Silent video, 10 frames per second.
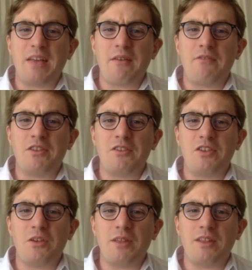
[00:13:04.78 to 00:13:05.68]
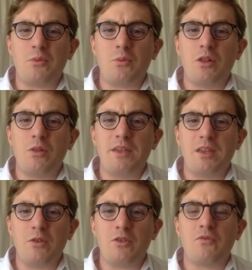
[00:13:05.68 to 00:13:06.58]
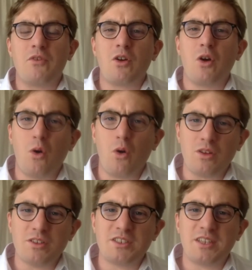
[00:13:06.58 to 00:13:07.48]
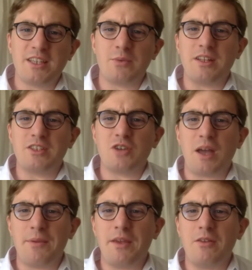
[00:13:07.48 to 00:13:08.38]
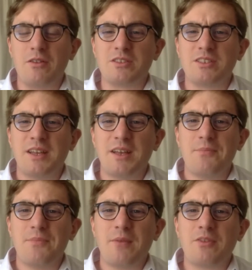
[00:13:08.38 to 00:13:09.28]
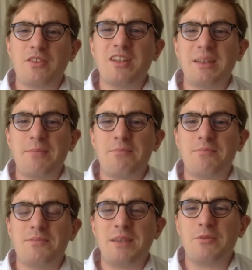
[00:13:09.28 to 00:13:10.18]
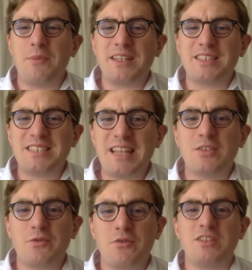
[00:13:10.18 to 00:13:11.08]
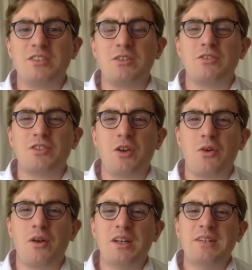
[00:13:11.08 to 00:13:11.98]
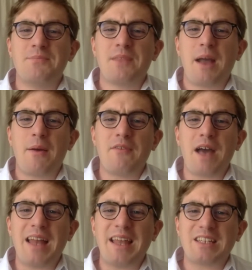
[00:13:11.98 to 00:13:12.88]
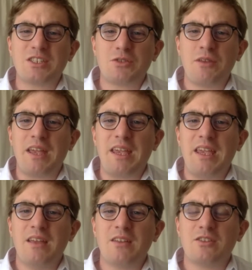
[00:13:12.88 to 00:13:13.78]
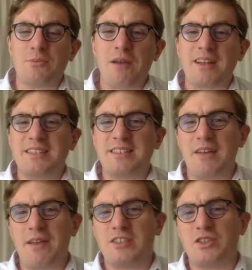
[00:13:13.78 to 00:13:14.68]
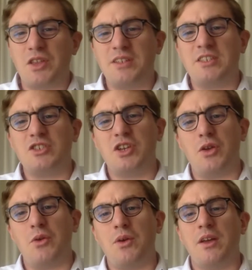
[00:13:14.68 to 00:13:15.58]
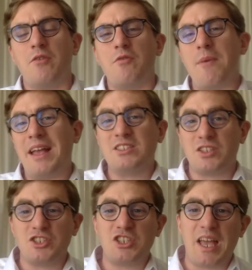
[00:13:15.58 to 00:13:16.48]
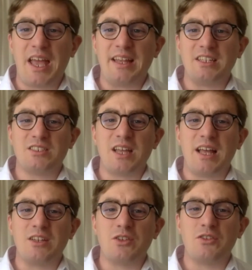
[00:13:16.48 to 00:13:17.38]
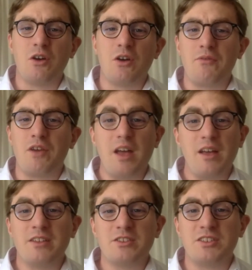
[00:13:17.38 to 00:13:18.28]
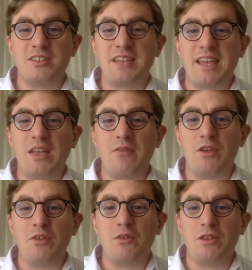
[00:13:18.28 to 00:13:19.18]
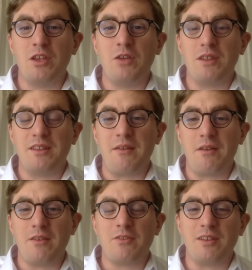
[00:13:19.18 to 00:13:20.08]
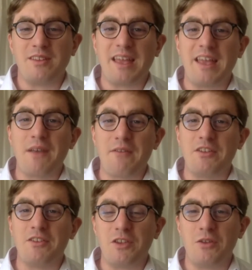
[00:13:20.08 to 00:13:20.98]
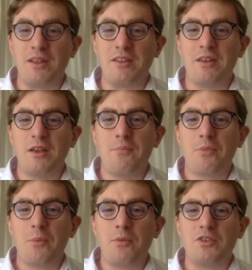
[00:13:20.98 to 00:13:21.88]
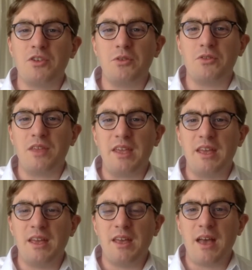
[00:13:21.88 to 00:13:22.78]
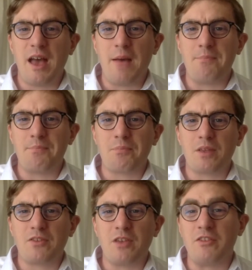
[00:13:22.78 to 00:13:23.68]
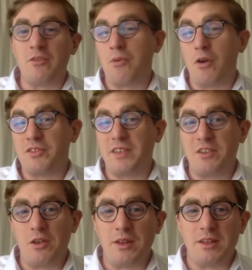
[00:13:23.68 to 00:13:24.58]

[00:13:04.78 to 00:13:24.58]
Evidence Unit will be used for courts as well as tribunals. It would certainly seem to make sense for it to do so. However, Annex 3 to Practice Direction 32 remains unchanged and does not refer to the Taking of Evidence Unit, but to the Service of Process Unit.